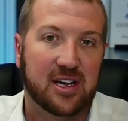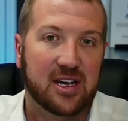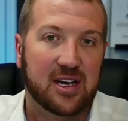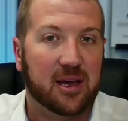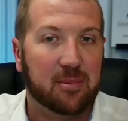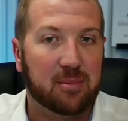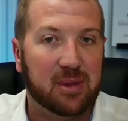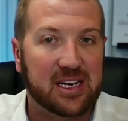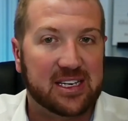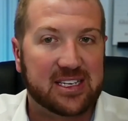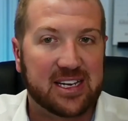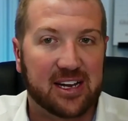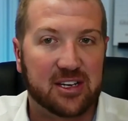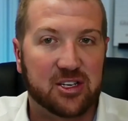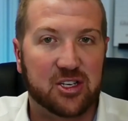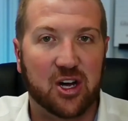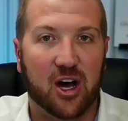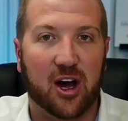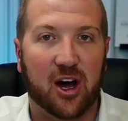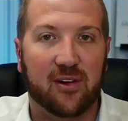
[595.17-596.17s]
It means our
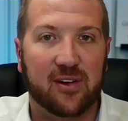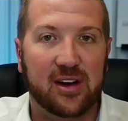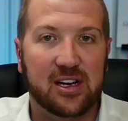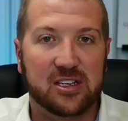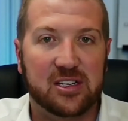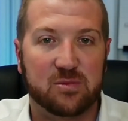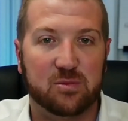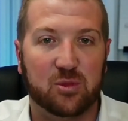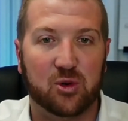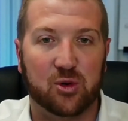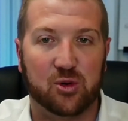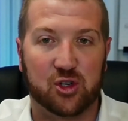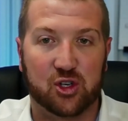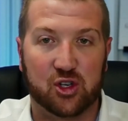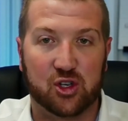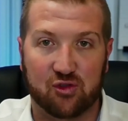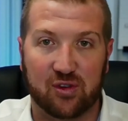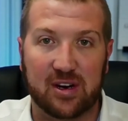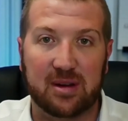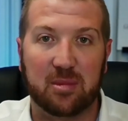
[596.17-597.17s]
diary is more
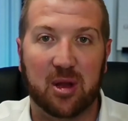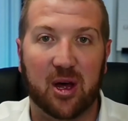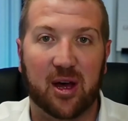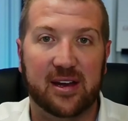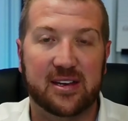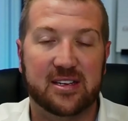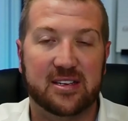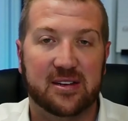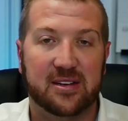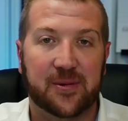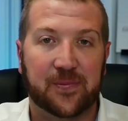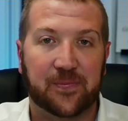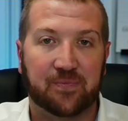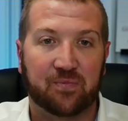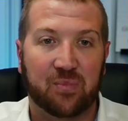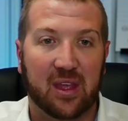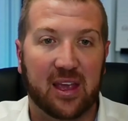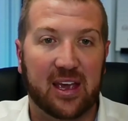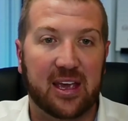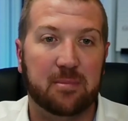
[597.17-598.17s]
streamlined.
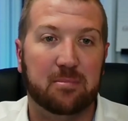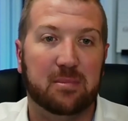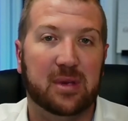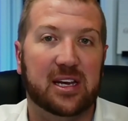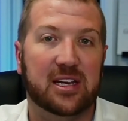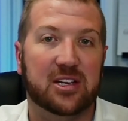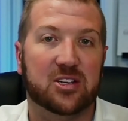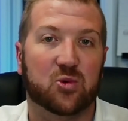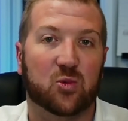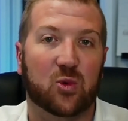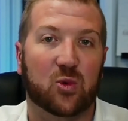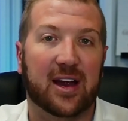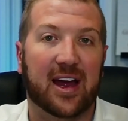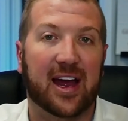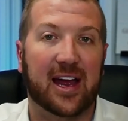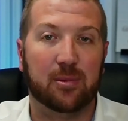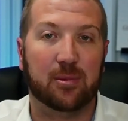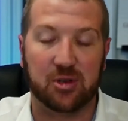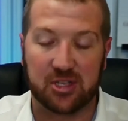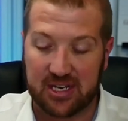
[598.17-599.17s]
It means we're
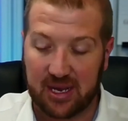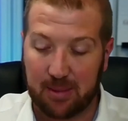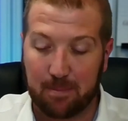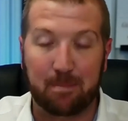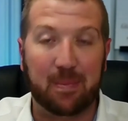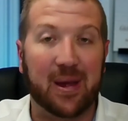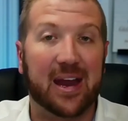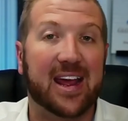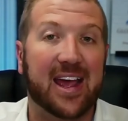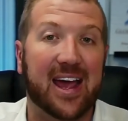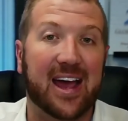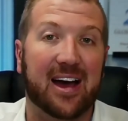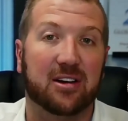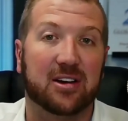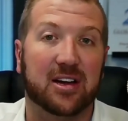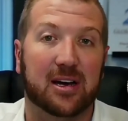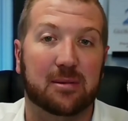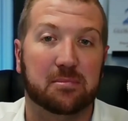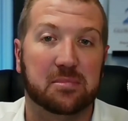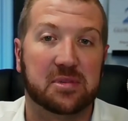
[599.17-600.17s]
able to get better
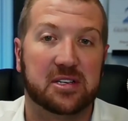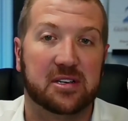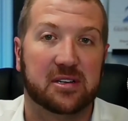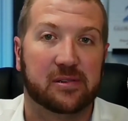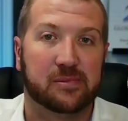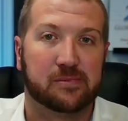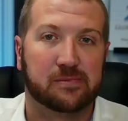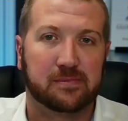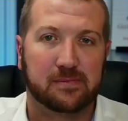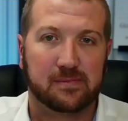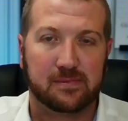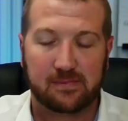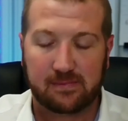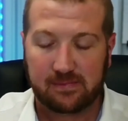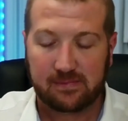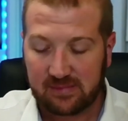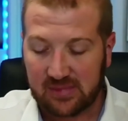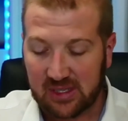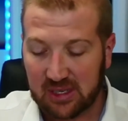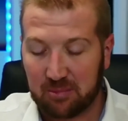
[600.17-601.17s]
outcomes.
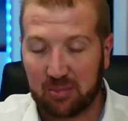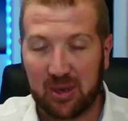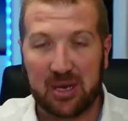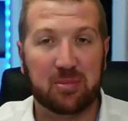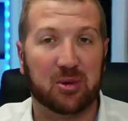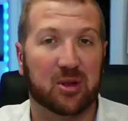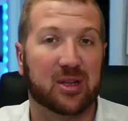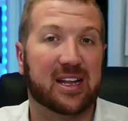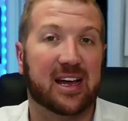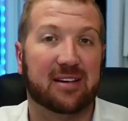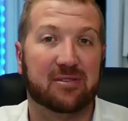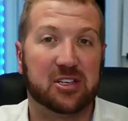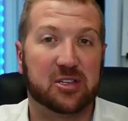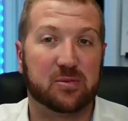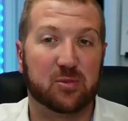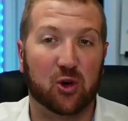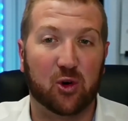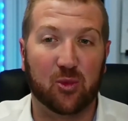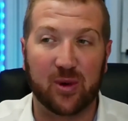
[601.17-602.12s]
People love us more.